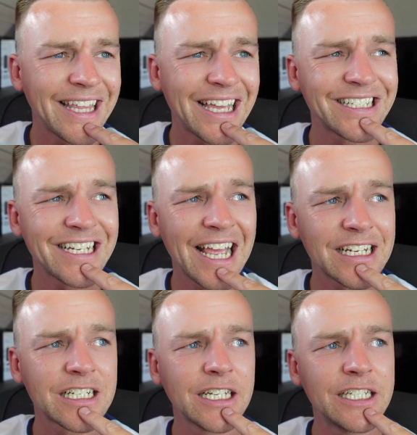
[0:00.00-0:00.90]
That's
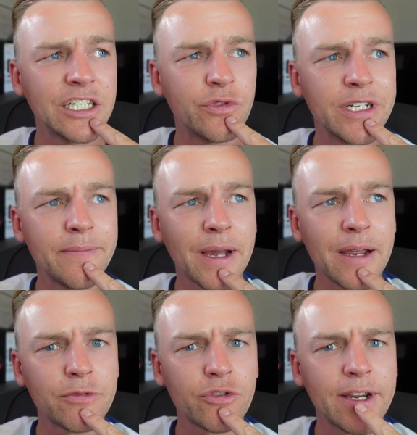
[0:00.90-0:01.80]
actually the dream
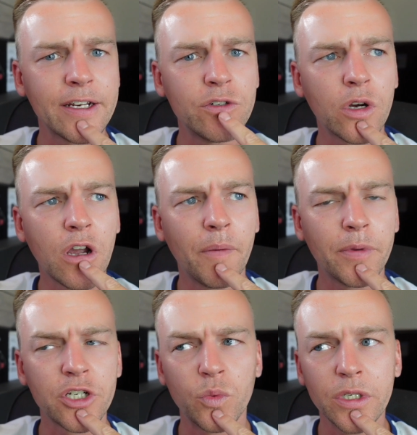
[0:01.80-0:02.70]
I'm trying to
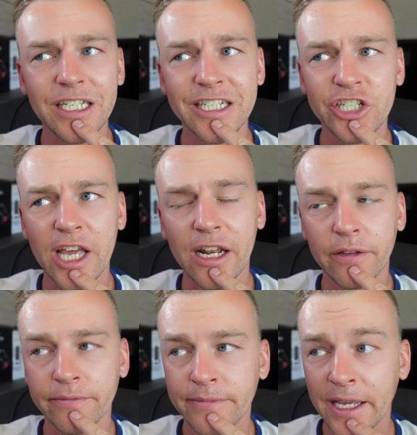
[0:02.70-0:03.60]
accomplish with this channel.
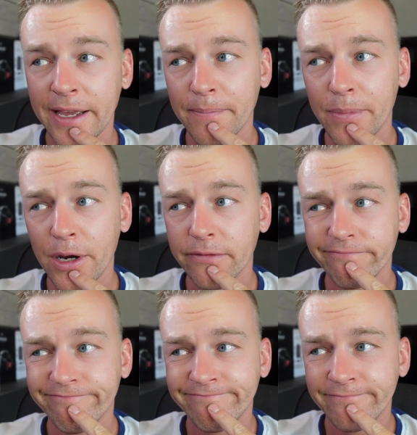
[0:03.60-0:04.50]
But
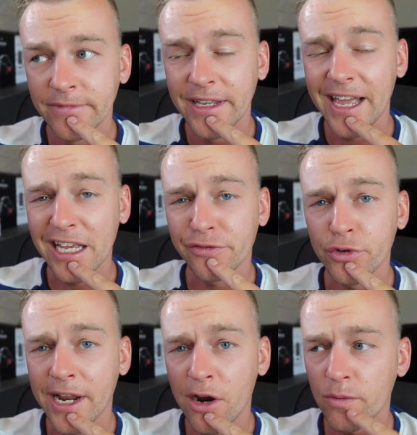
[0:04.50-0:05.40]
as
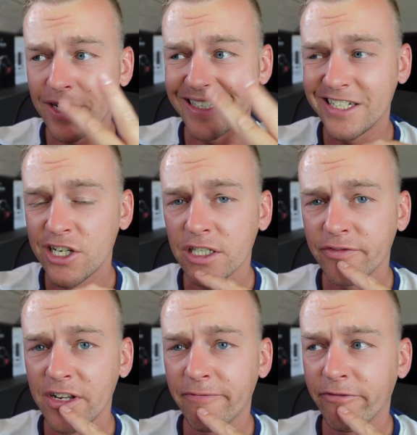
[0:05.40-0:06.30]
for now, it's
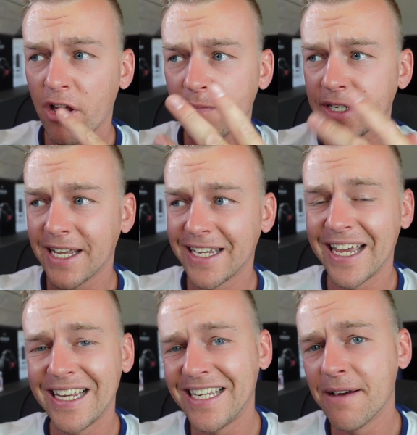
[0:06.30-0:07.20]
just flip-flops and
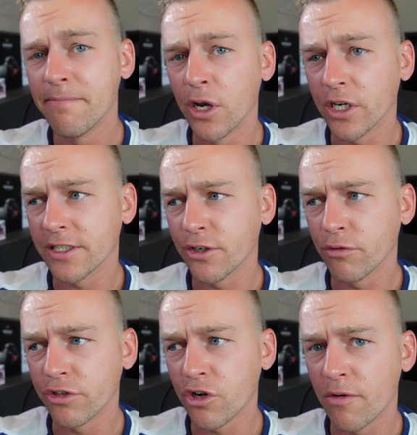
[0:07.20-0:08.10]
KTM mugs,
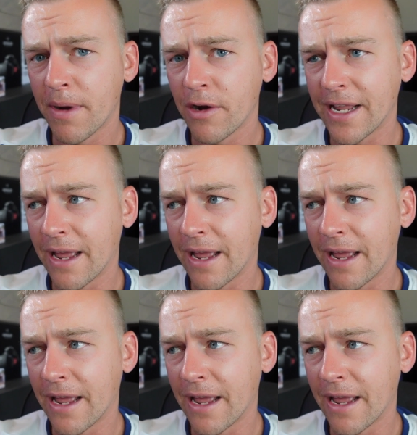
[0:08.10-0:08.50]
so sorry about